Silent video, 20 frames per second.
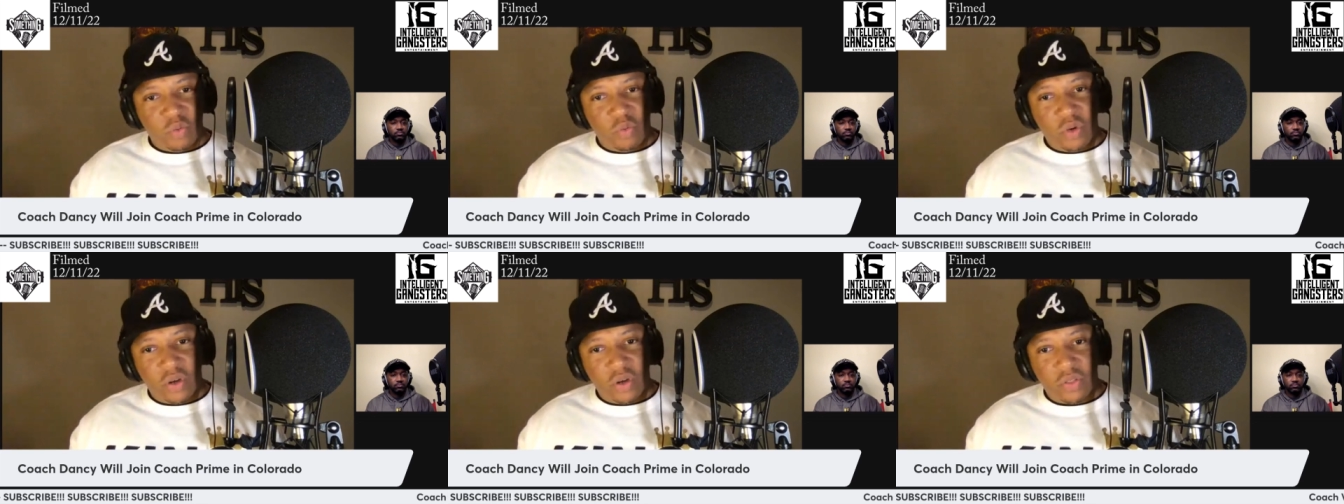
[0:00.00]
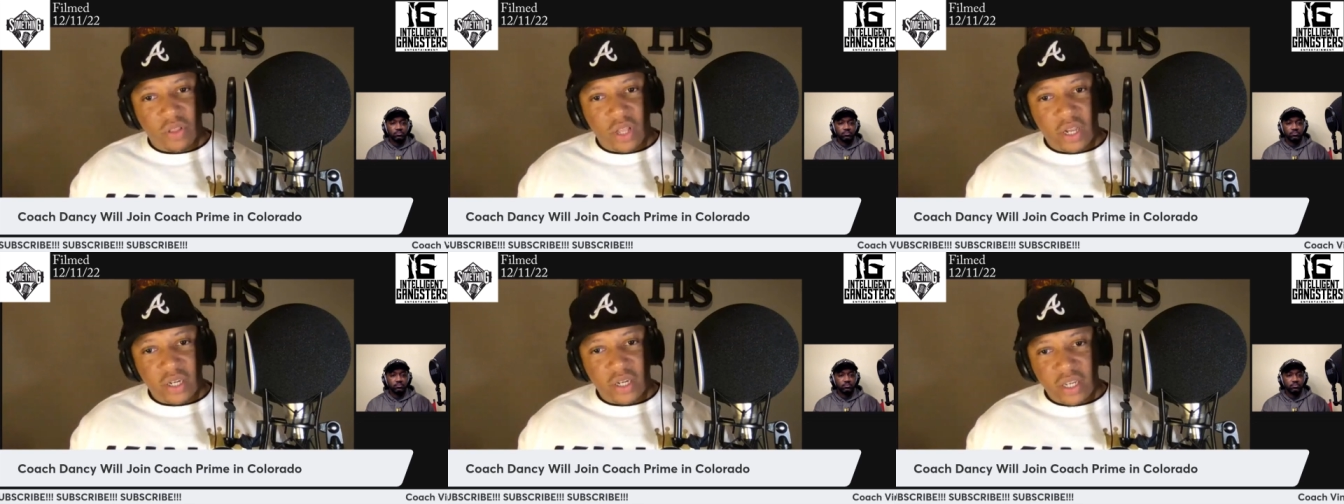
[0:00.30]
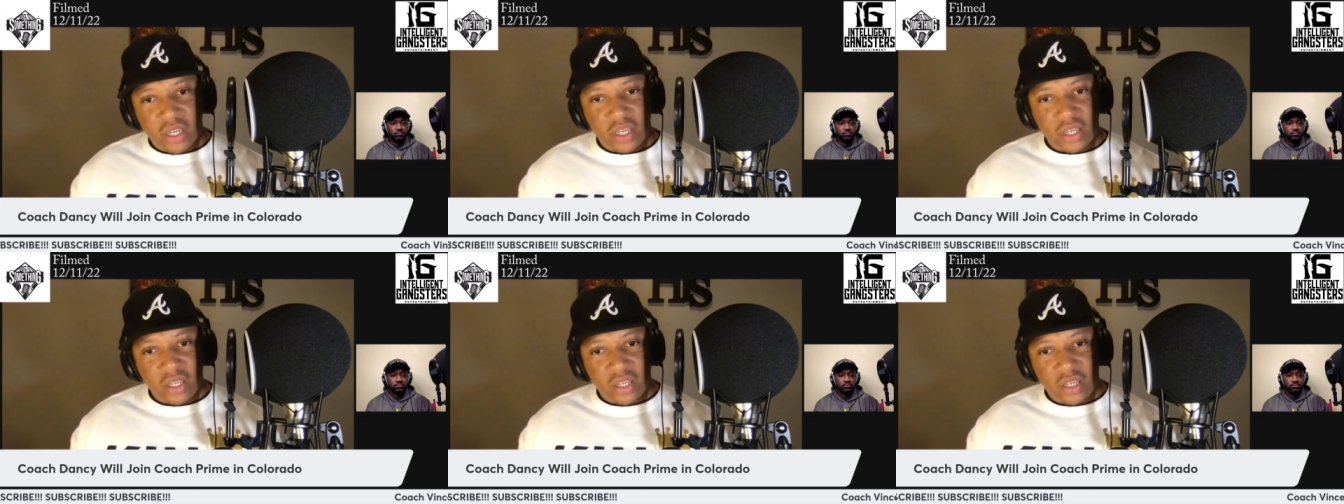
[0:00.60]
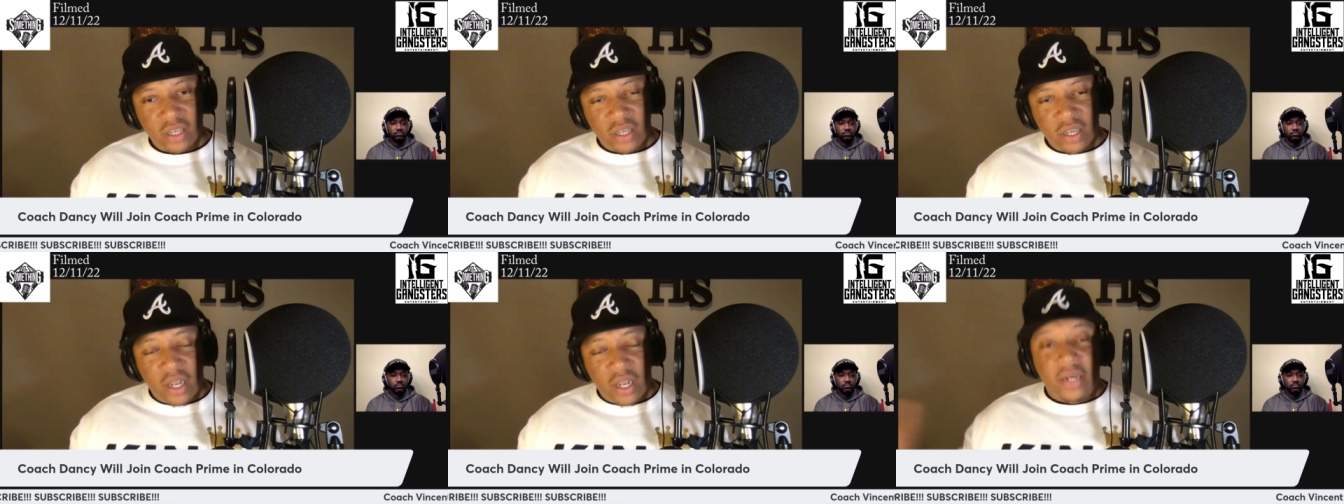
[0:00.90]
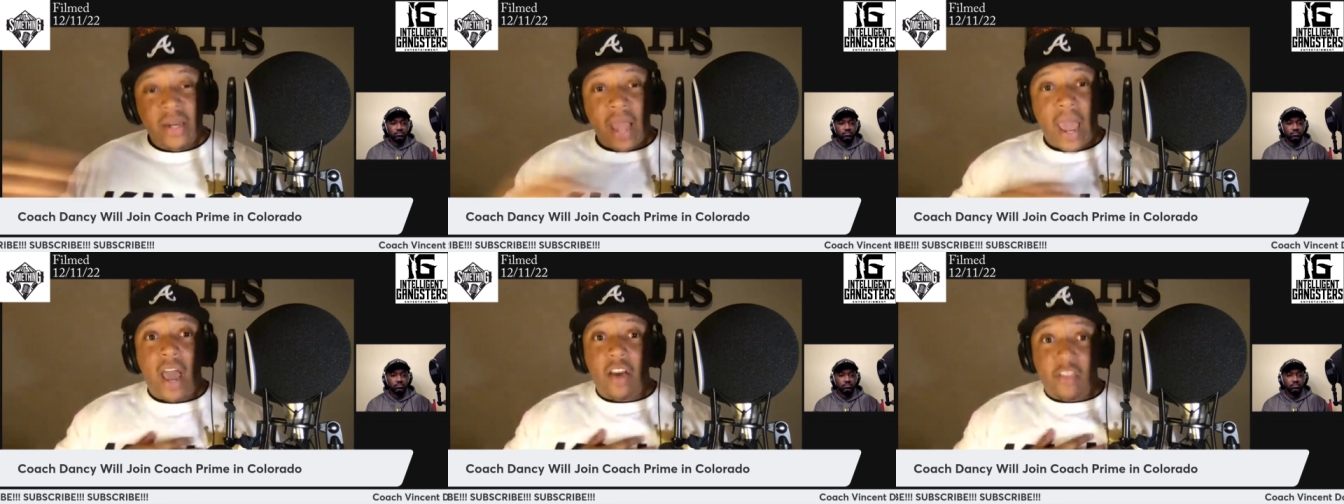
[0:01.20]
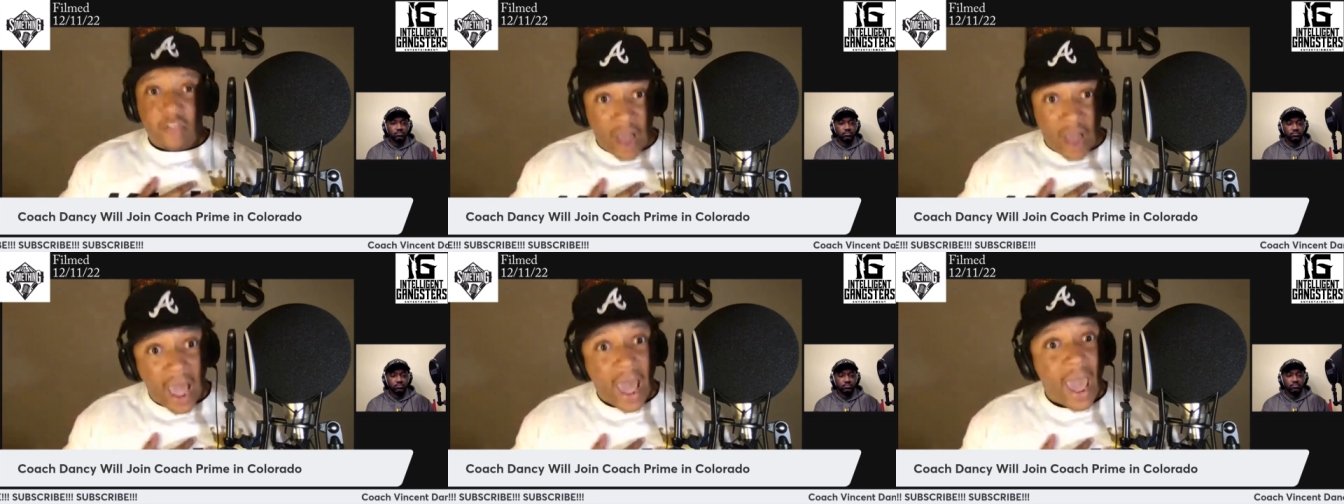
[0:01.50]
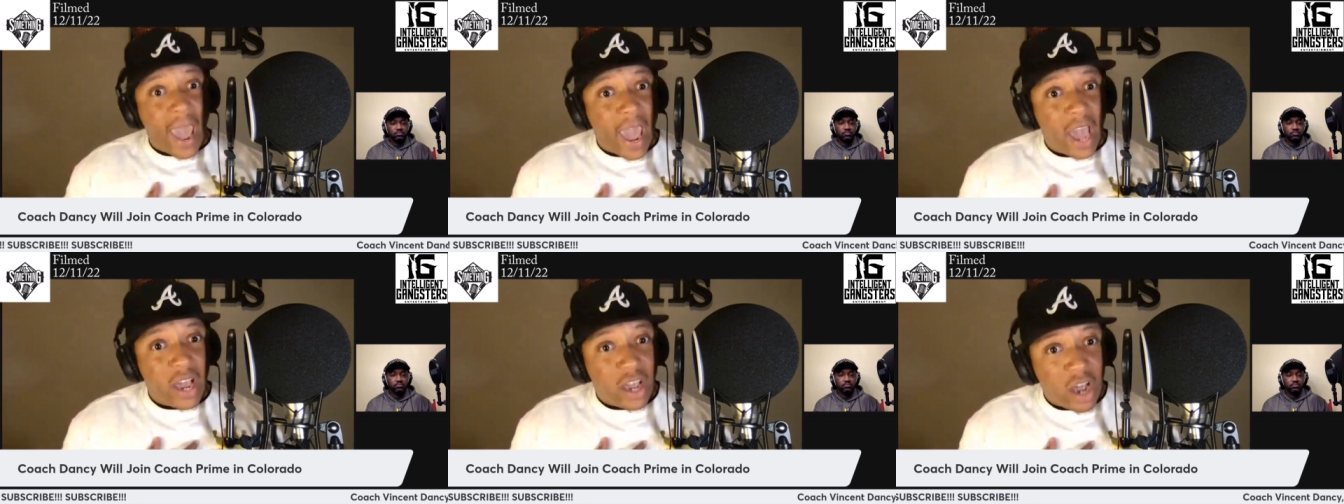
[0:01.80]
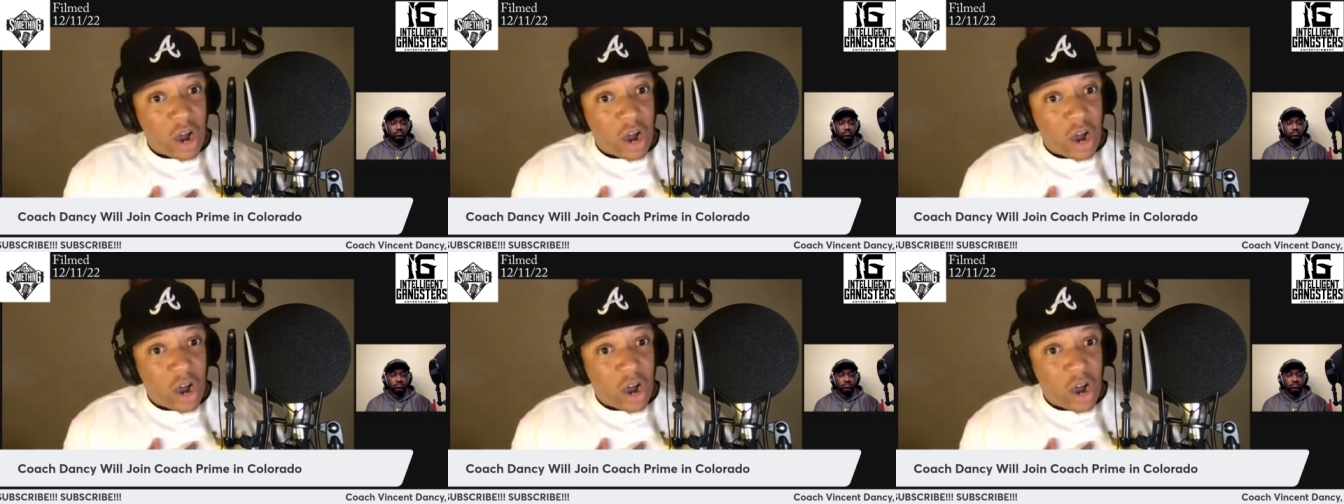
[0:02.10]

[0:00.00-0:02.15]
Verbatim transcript: wealth like that. Now, if I had